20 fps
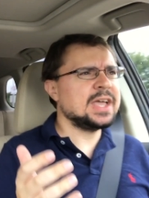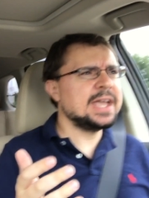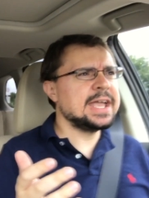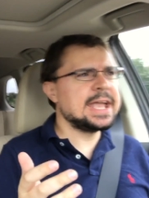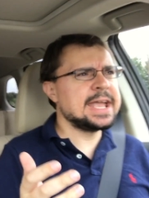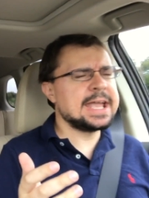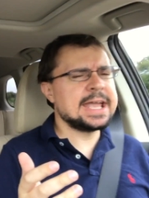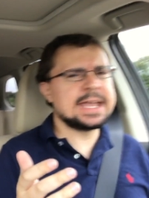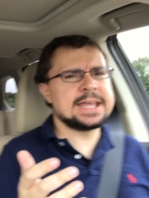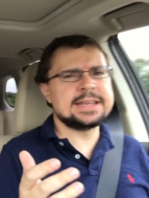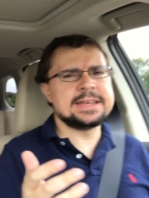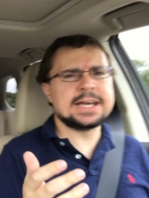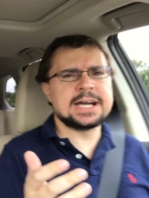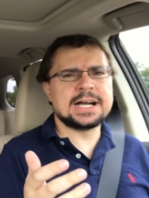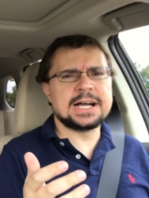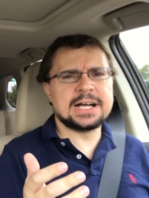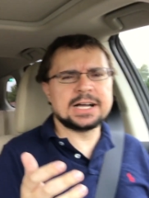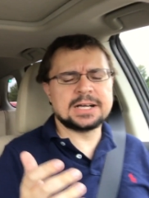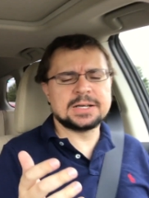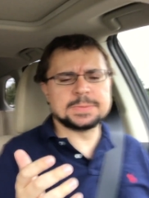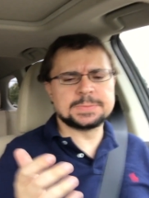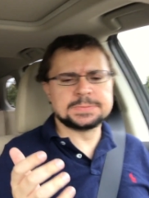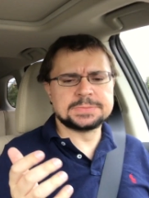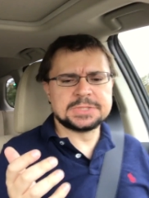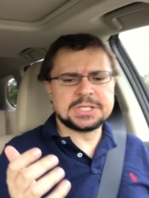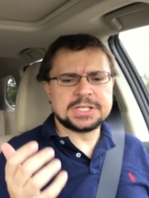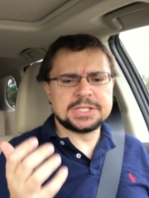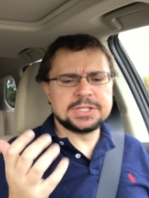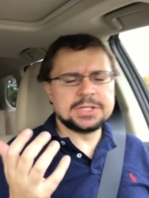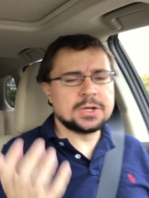and
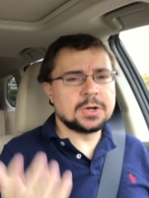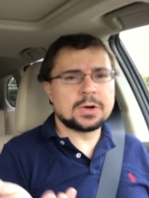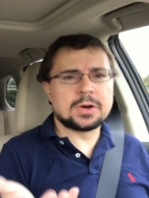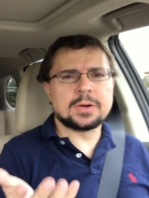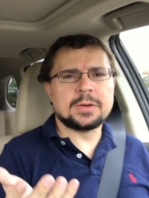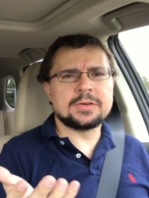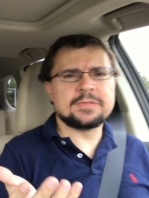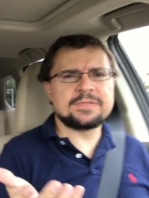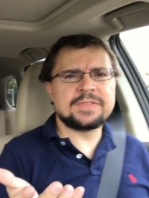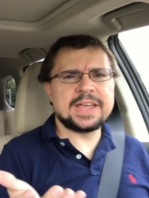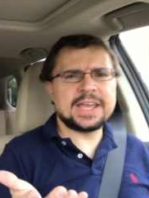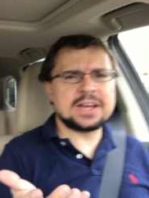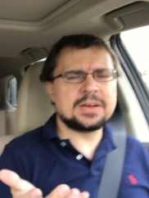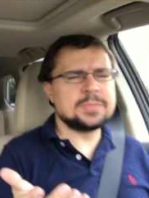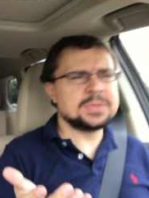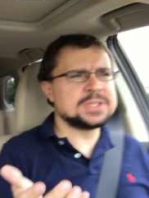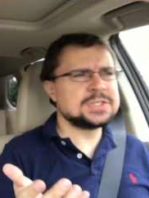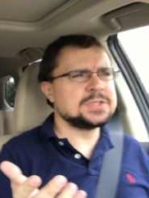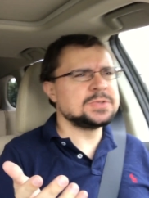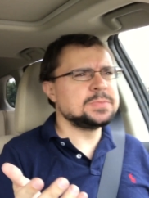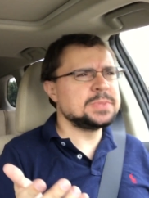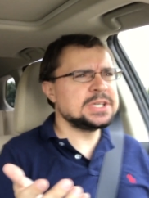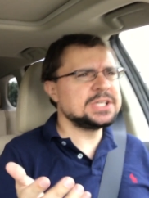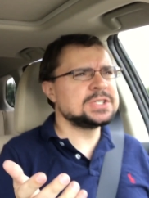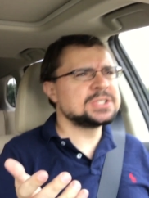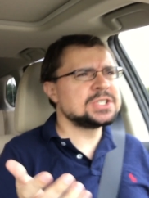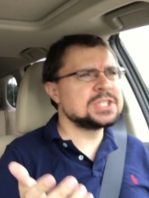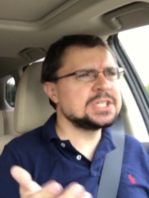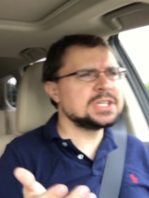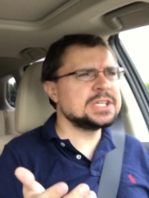you know, are a fan of
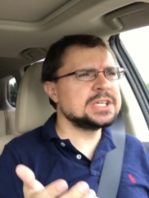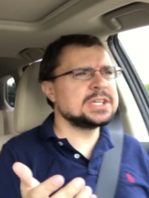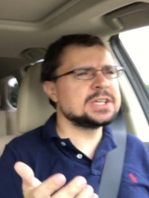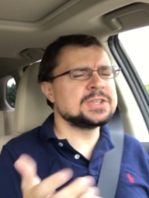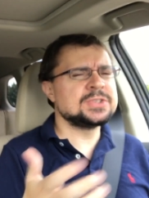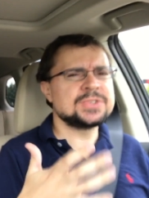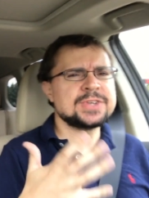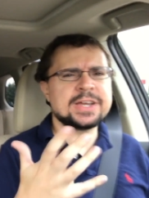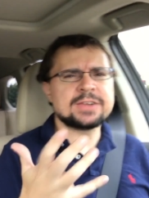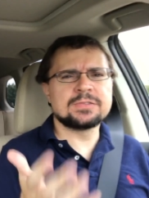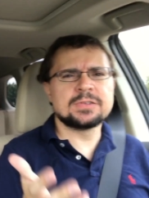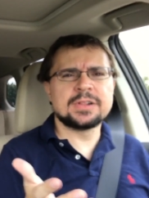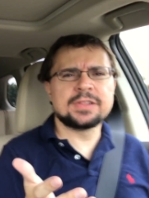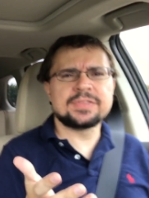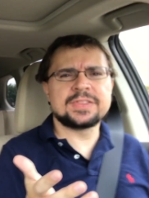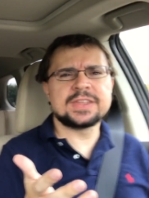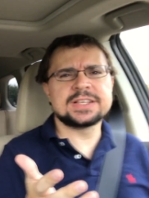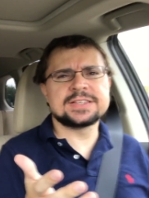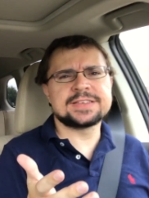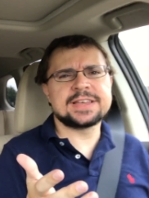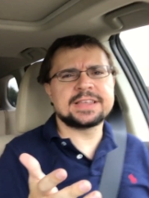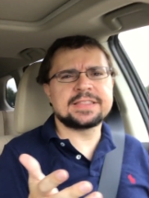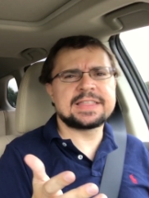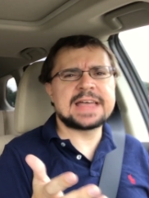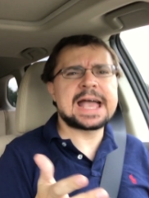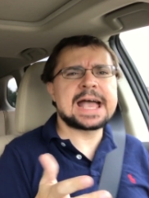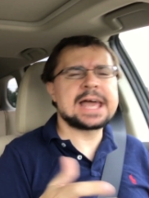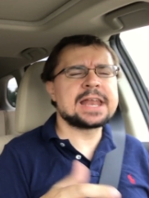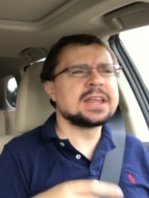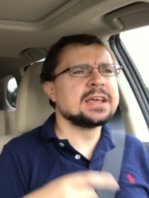Mitsubishi in general and things like
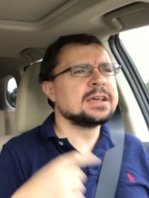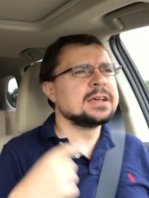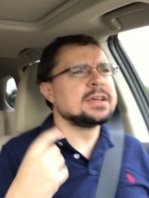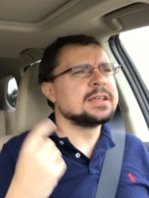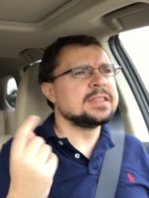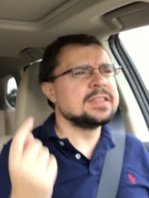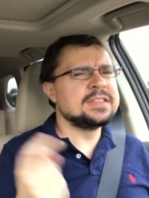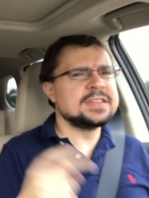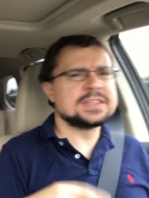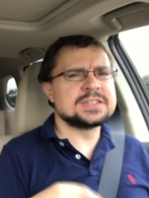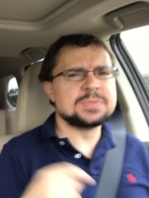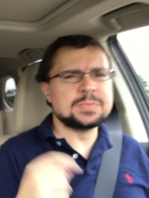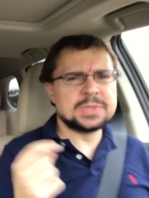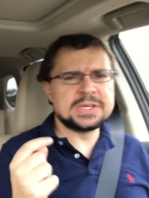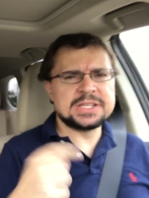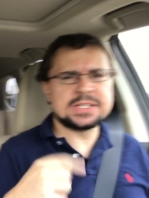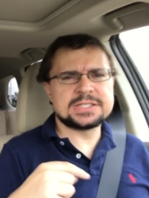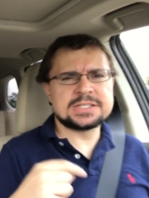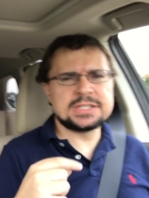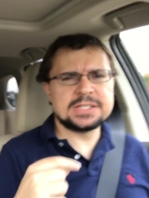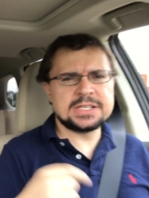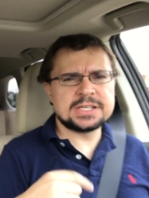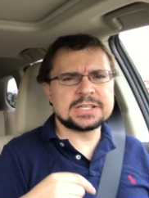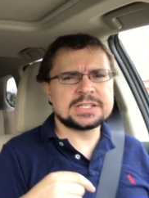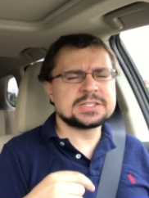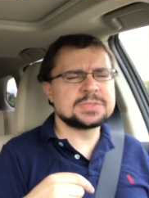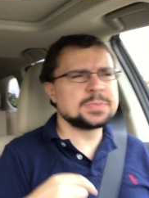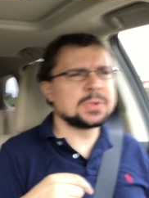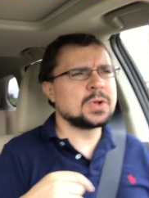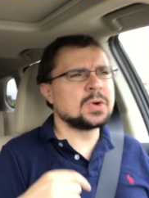that, this beats the
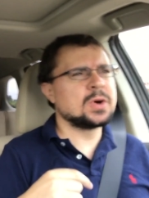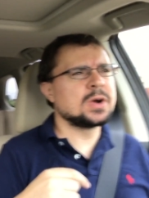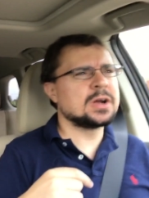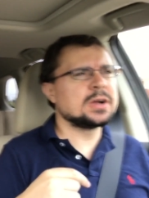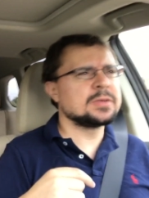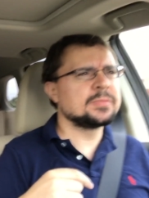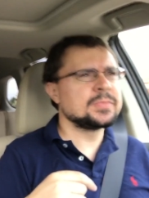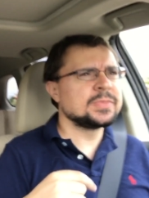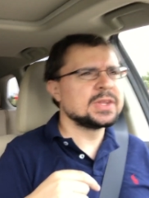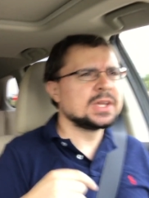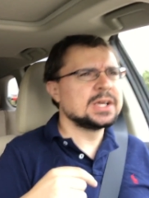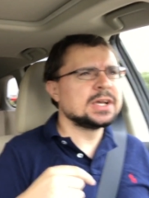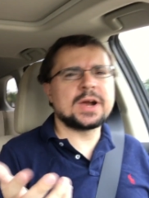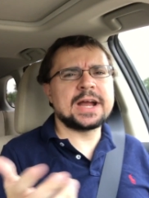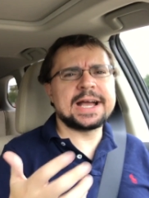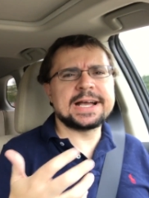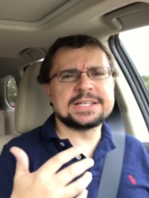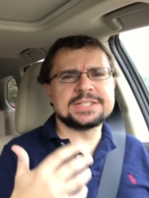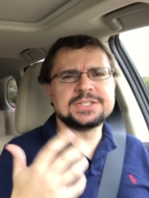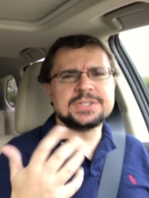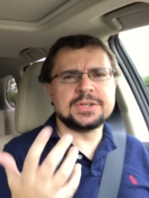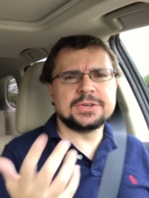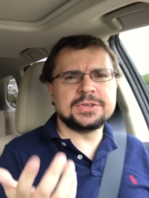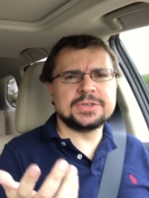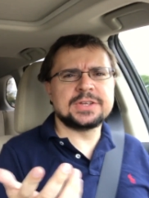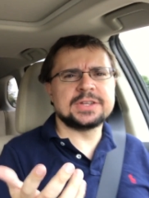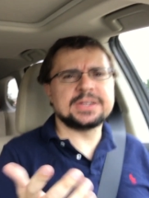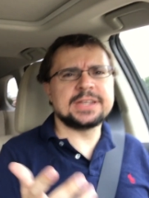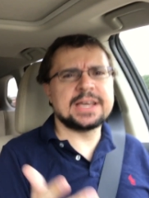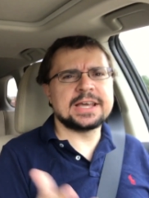Explorer. Or has, you know,
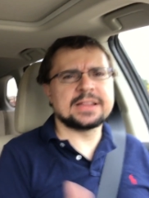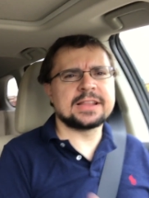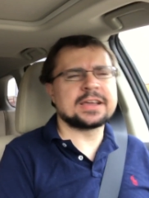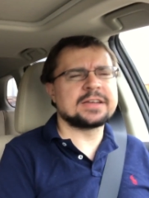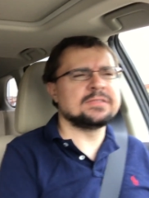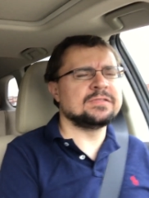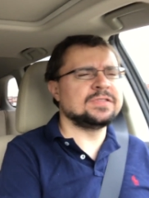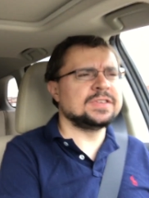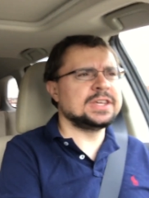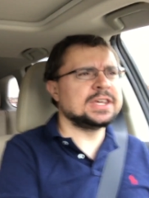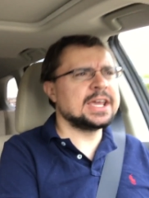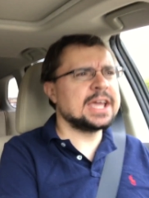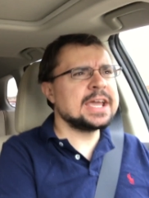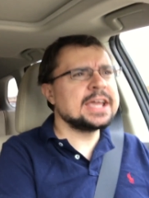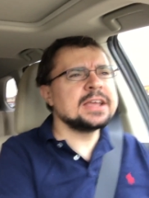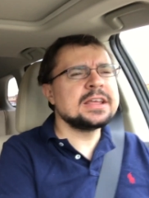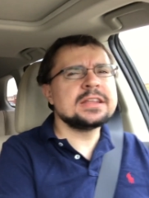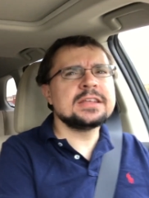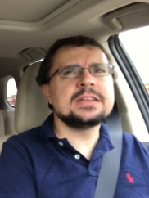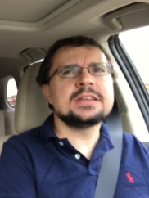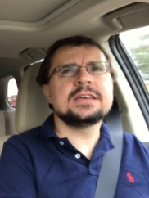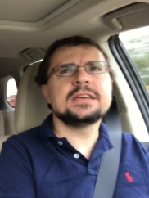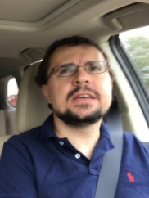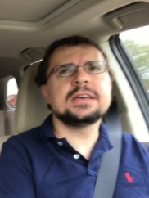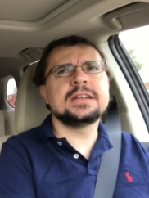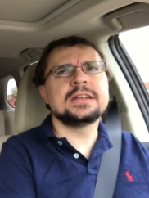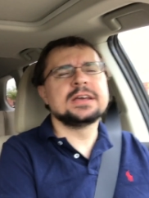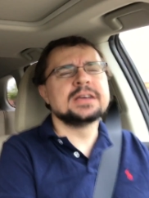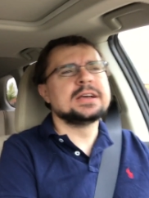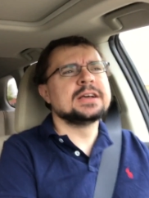you can get like a V8 in it.